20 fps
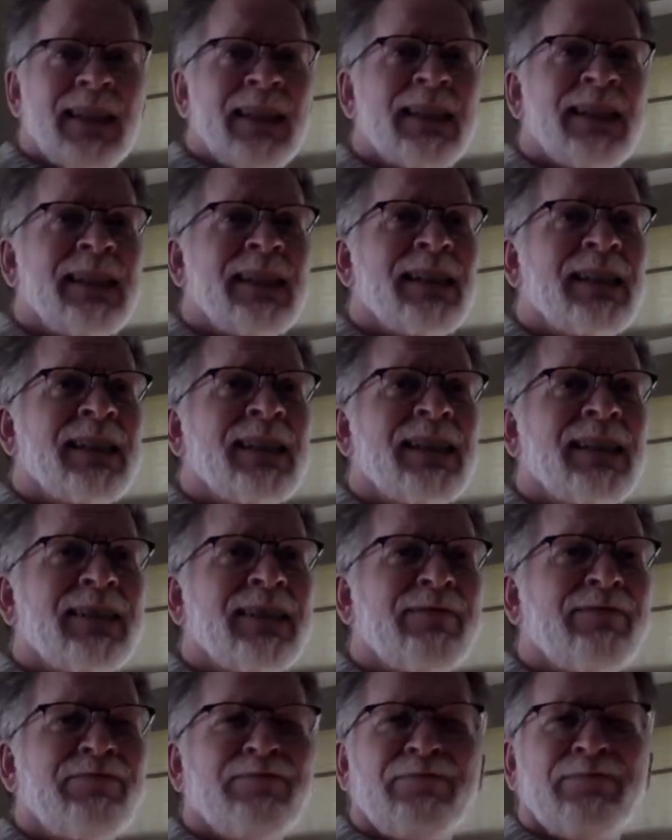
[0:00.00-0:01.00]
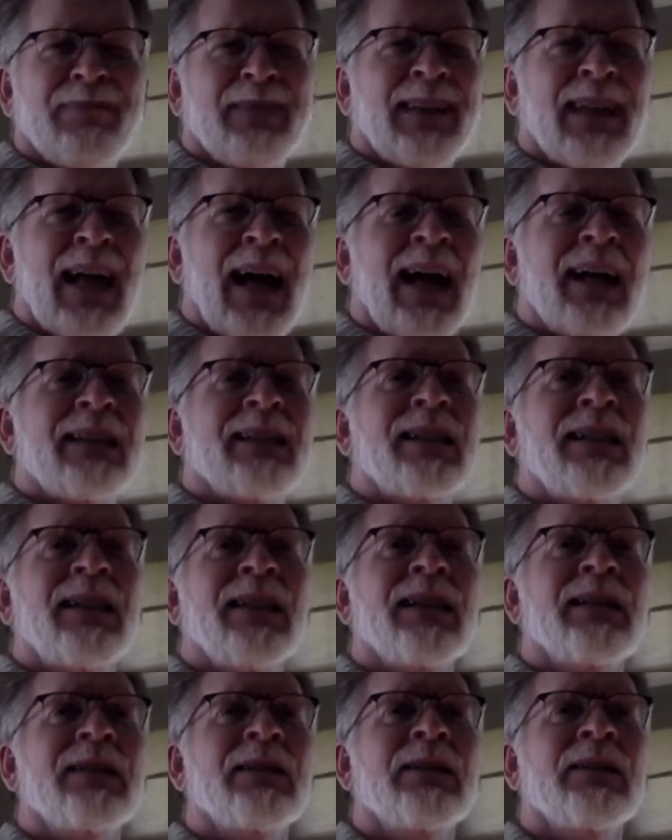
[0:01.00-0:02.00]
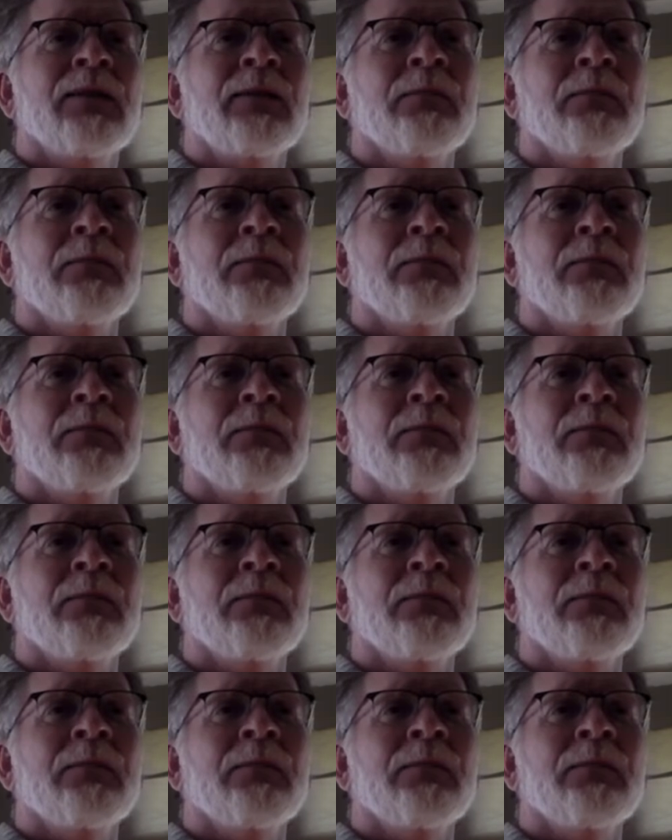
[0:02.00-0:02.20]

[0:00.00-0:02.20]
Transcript: this tax collector.